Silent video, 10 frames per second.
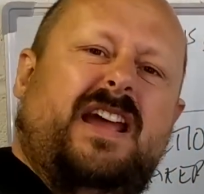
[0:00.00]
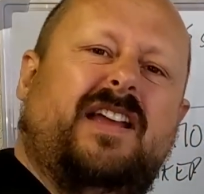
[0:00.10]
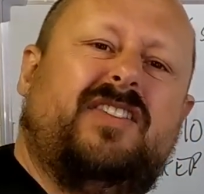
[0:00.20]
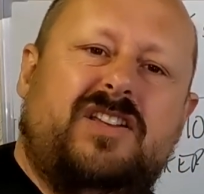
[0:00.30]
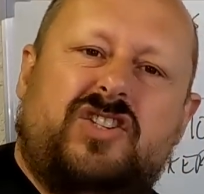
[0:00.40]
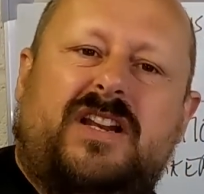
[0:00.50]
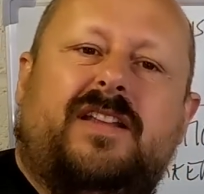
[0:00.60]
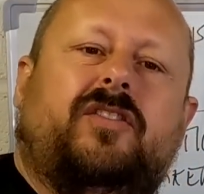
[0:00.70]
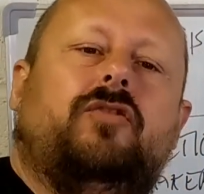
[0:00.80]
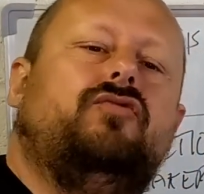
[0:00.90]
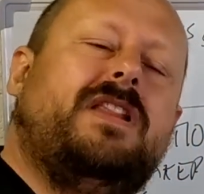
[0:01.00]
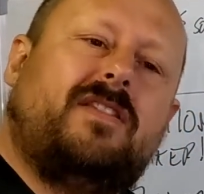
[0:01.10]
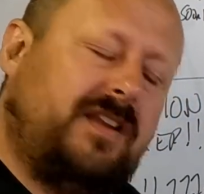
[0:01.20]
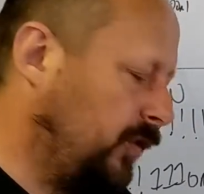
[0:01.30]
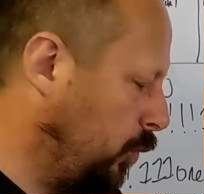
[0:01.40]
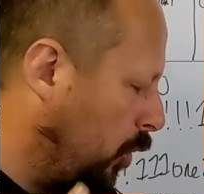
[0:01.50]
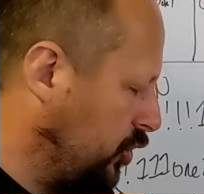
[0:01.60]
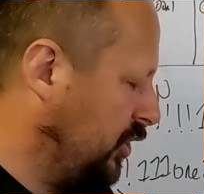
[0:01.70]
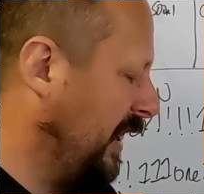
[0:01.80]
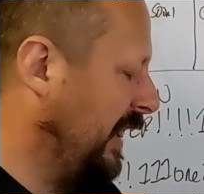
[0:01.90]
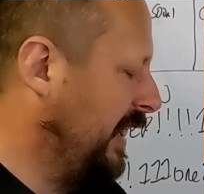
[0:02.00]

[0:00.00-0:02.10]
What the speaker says: Essentially, it's a rinseless wash.